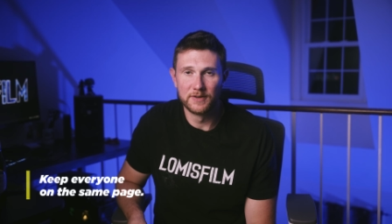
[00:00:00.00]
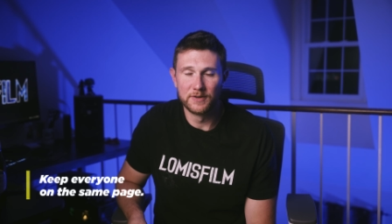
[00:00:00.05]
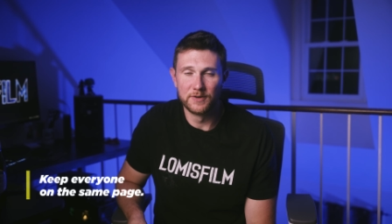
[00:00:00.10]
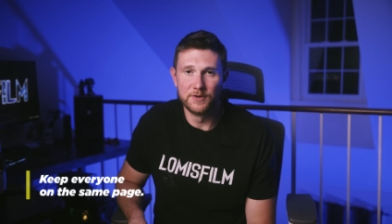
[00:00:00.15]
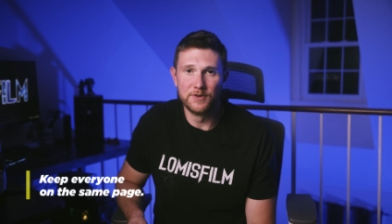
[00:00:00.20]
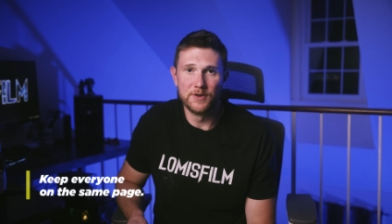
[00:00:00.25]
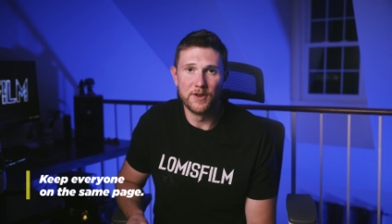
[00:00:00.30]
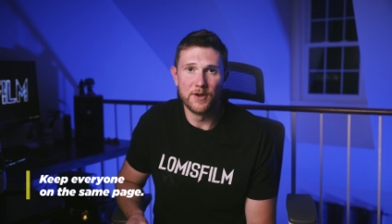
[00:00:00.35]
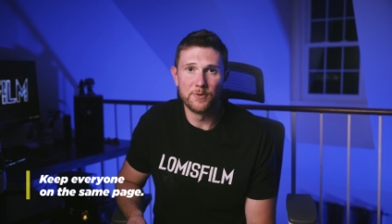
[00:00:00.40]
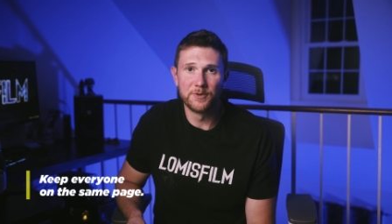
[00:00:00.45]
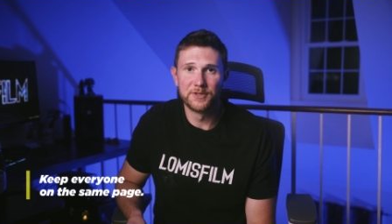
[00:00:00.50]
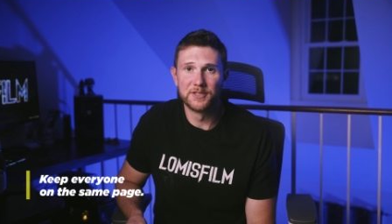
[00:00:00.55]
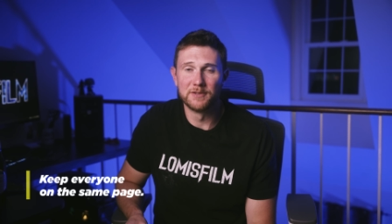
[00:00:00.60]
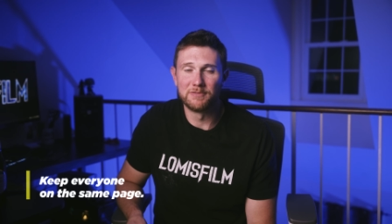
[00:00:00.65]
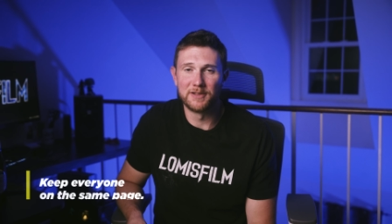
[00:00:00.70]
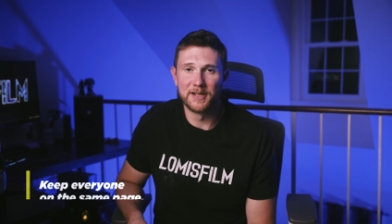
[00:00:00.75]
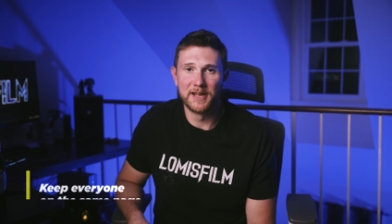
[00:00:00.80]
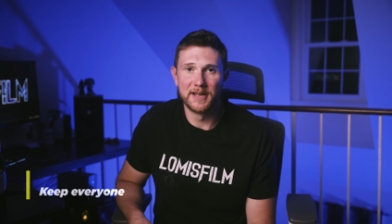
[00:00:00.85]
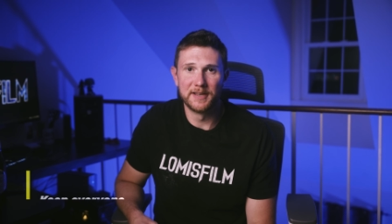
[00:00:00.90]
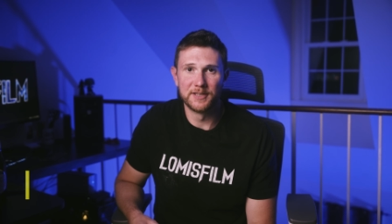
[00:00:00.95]
knows the
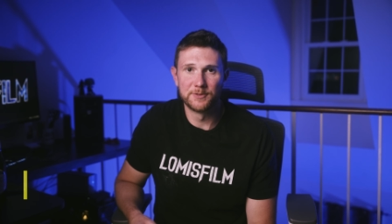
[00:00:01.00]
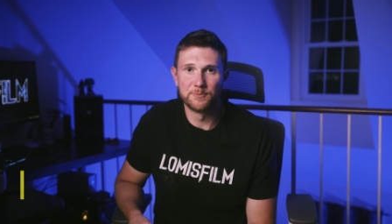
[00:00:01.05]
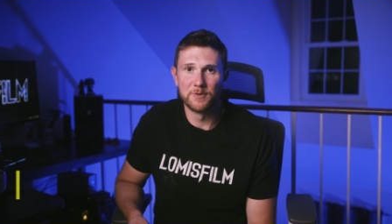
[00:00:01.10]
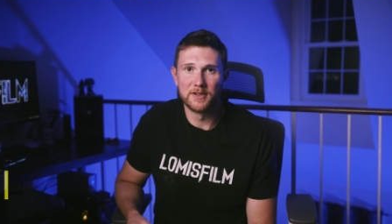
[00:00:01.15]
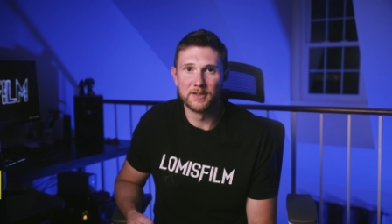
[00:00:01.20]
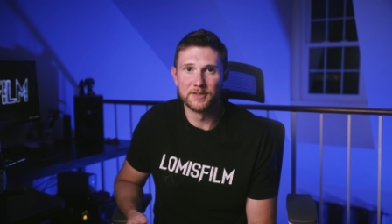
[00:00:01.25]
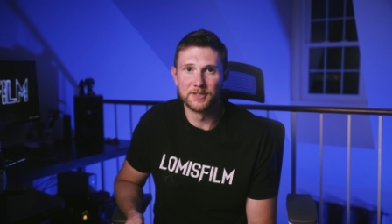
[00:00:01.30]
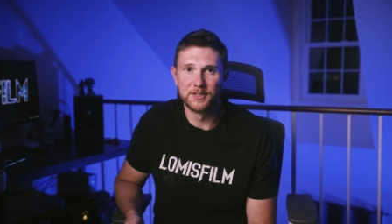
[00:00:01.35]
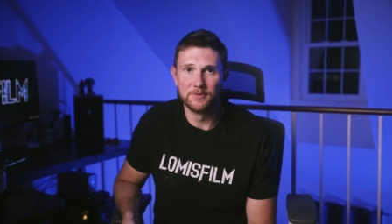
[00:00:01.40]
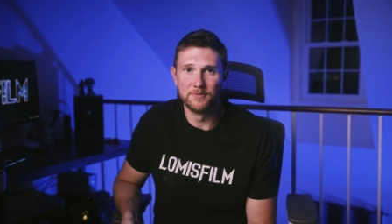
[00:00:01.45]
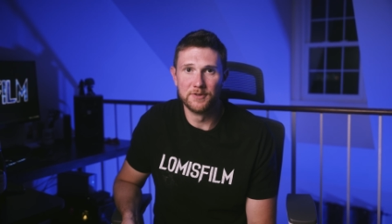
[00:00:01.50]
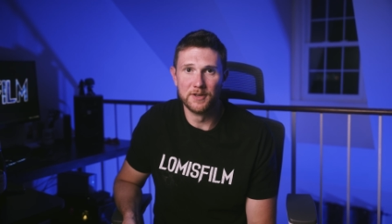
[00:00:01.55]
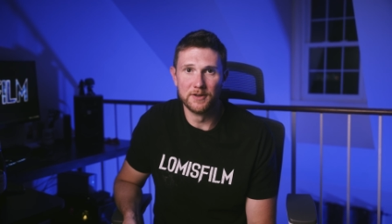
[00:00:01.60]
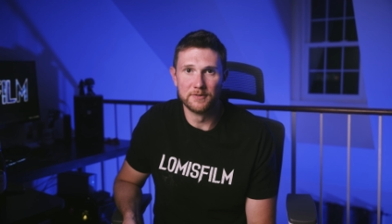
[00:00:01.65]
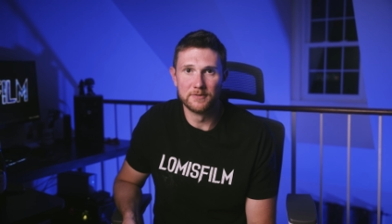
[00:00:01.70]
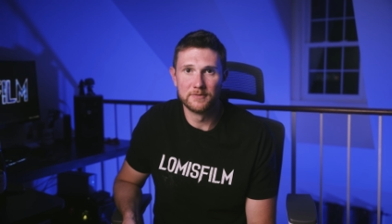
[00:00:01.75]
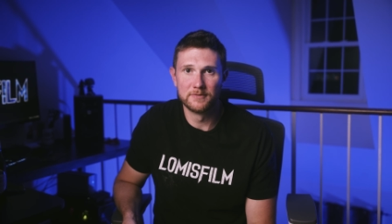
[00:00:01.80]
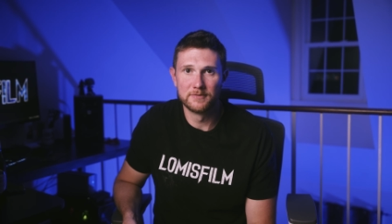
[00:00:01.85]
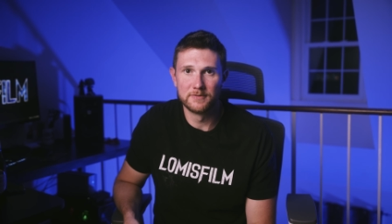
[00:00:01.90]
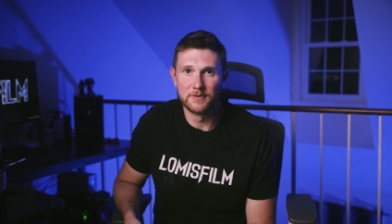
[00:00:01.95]
plan as well as you
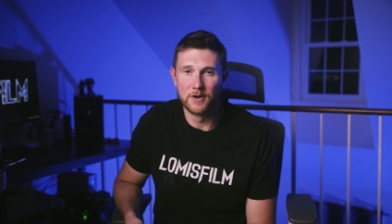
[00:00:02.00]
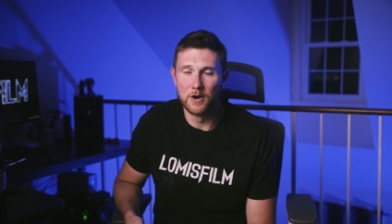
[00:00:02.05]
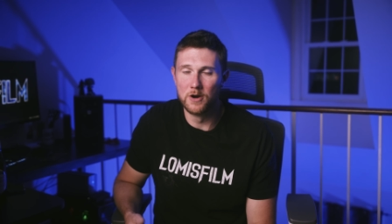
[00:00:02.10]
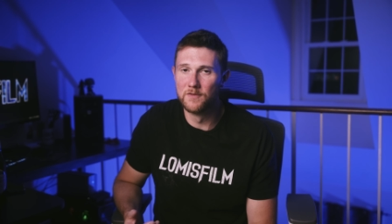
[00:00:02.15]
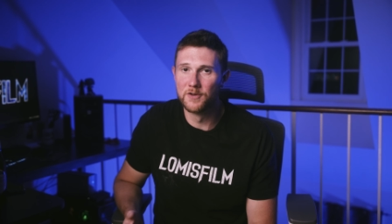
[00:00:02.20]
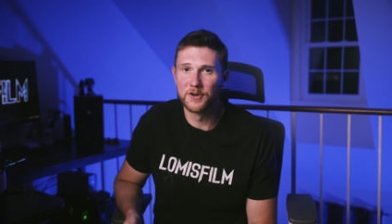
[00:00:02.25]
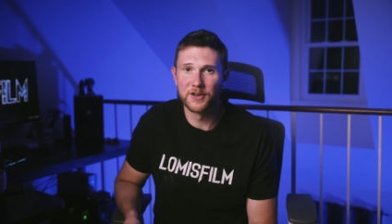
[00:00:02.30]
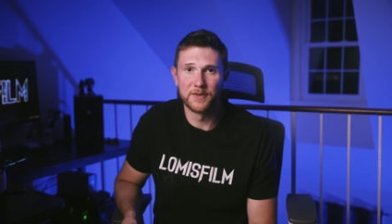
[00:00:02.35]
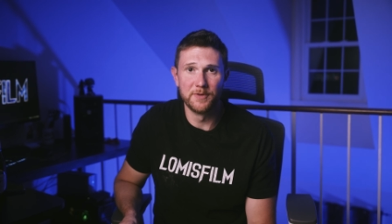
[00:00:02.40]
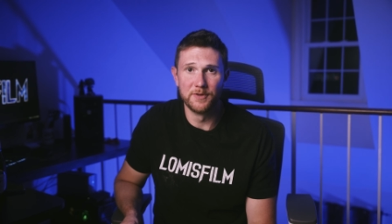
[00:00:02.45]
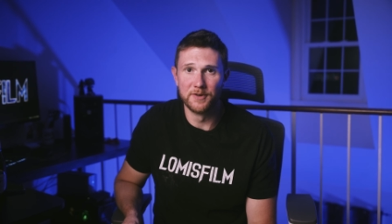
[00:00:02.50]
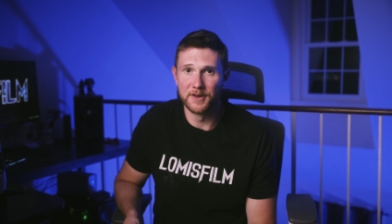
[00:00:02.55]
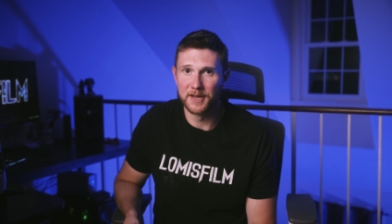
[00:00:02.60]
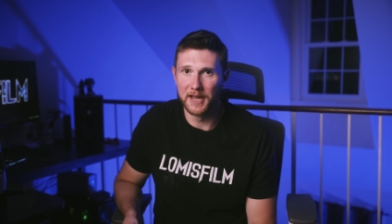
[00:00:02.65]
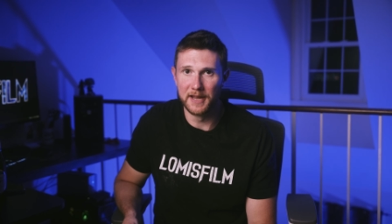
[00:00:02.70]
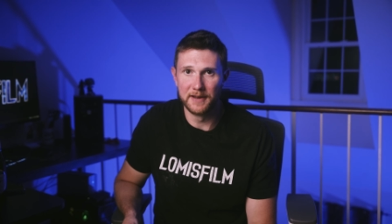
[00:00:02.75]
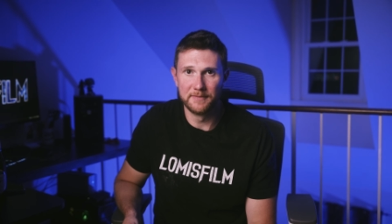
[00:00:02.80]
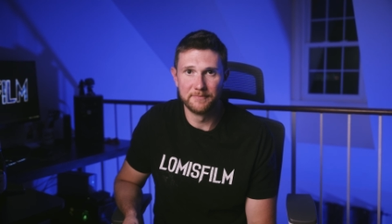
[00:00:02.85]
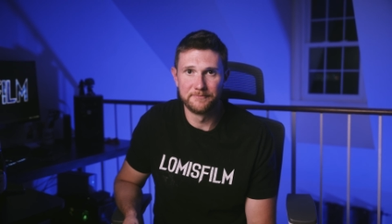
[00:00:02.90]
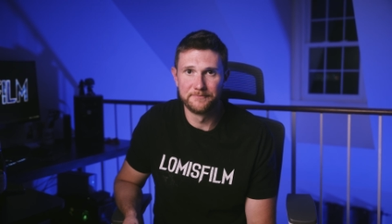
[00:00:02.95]
do. Over
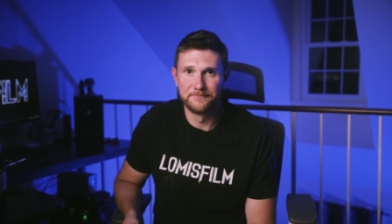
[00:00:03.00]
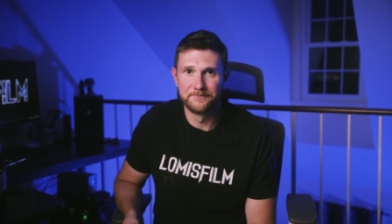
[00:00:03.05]
communicate.